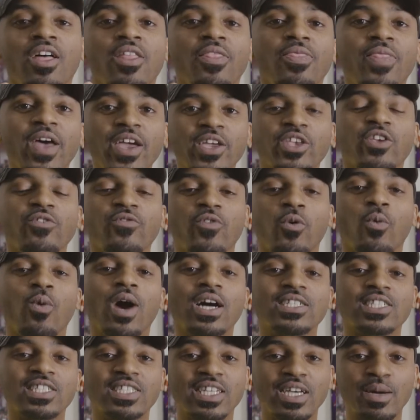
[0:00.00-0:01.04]
Thank you for
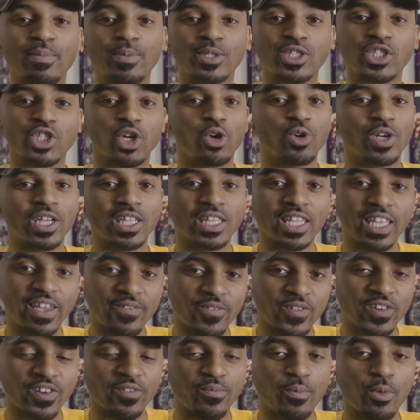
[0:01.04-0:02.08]
watching episode
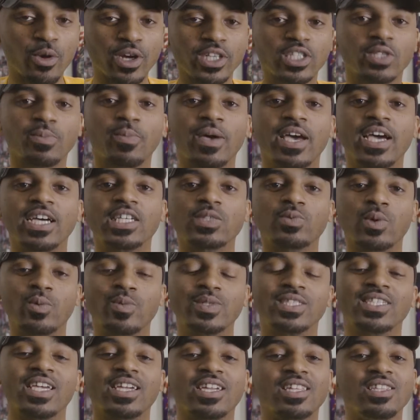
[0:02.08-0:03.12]
11 of Press Pass, where we
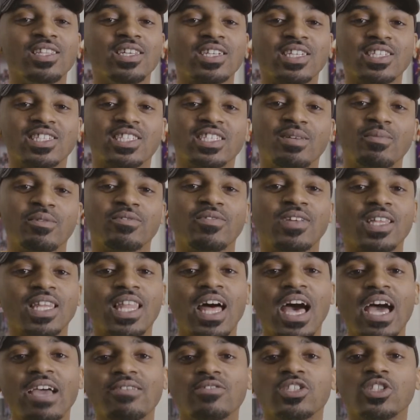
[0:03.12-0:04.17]
take a look at some of the
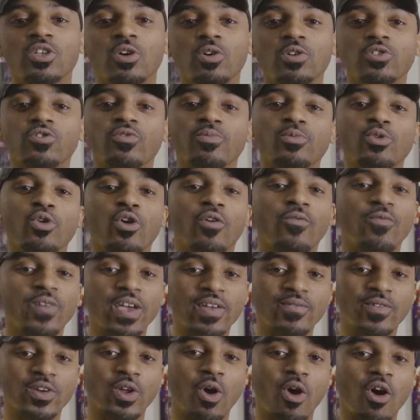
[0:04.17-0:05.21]
live shows from your
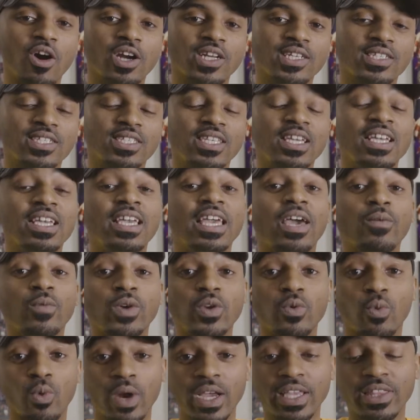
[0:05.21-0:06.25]
favorite artists and we
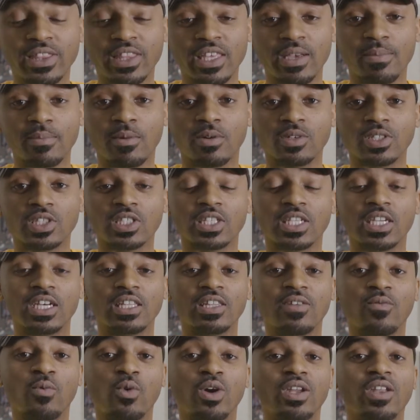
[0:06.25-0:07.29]
rate them on a
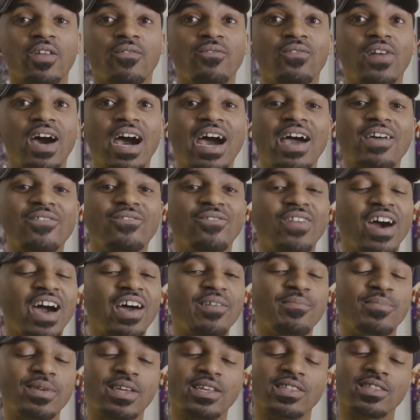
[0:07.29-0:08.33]
scale of 1 to 5,
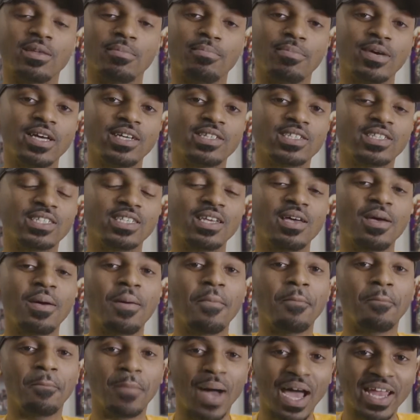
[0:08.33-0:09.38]
5 being the best.
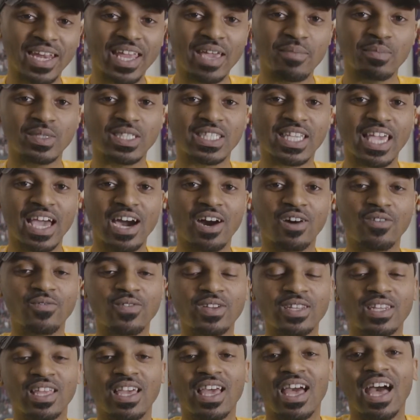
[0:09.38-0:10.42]
My name is
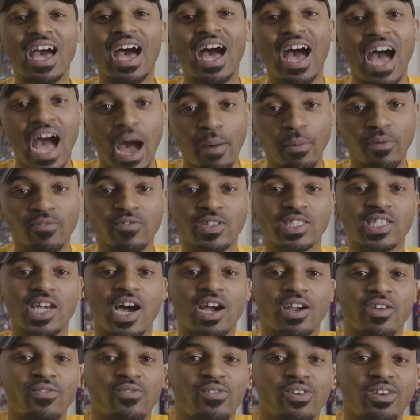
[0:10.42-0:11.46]
Calvin. I'm a
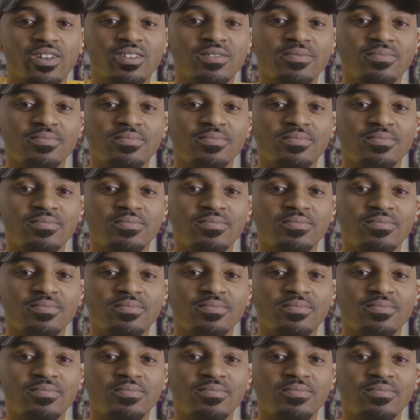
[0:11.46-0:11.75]
photographer.